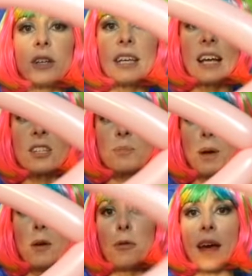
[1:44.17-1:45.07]
going to get
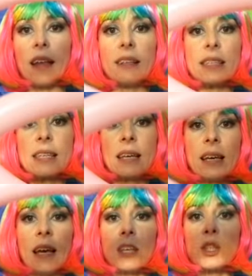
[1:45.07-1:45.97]
both ends
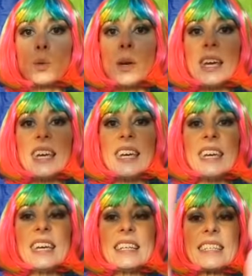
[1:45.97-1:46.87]

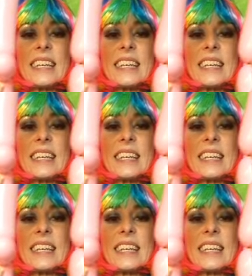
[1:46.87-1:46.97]
squeezed